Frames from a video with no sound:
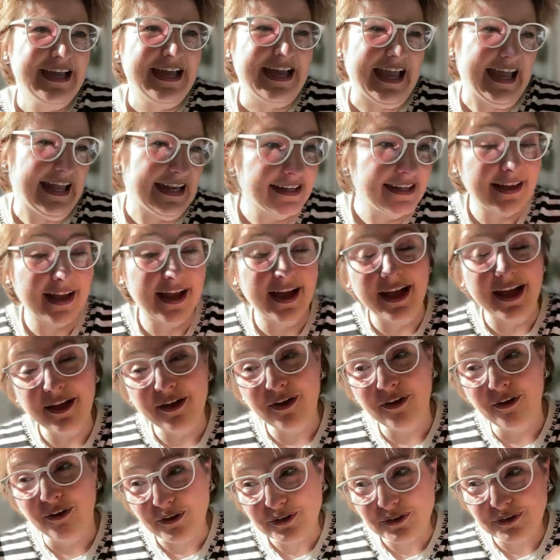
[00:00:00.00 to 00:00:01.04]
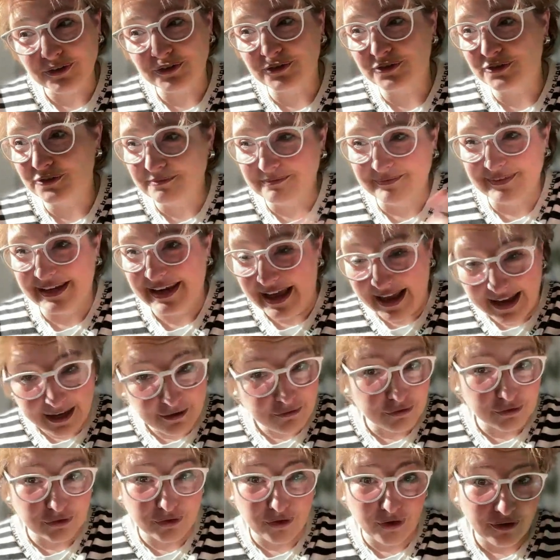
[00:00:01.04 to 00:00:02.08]
and I also like
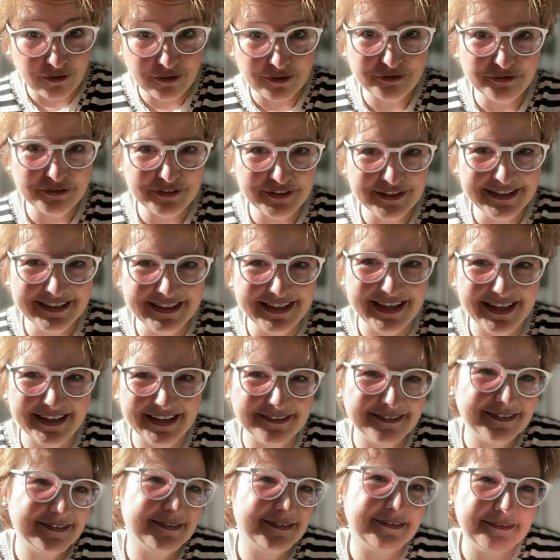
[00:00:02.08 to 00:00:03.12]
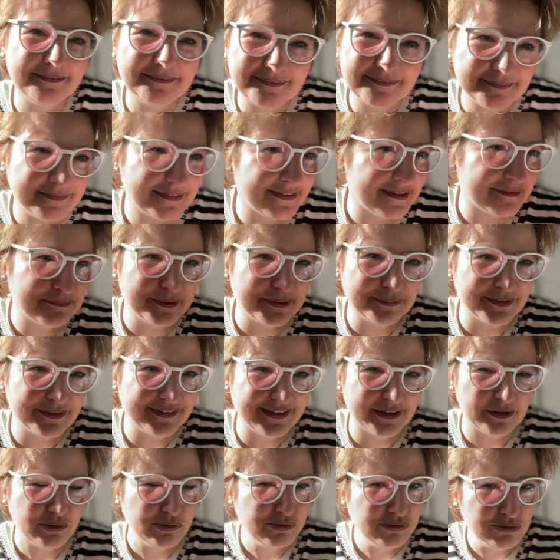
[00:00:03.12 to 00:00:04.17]
photography, and some people
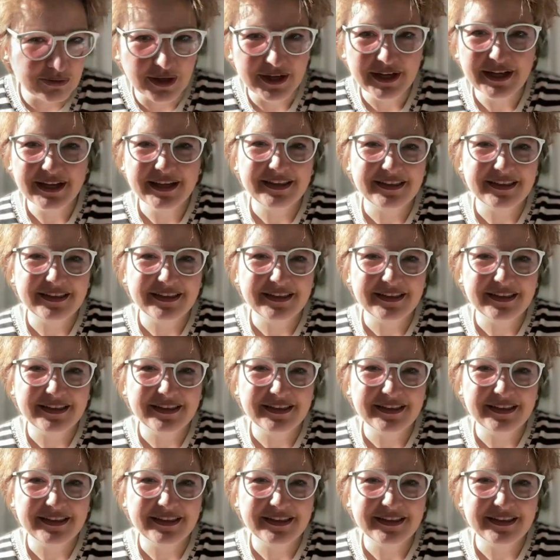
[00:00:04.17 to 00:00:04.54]
said, ooh,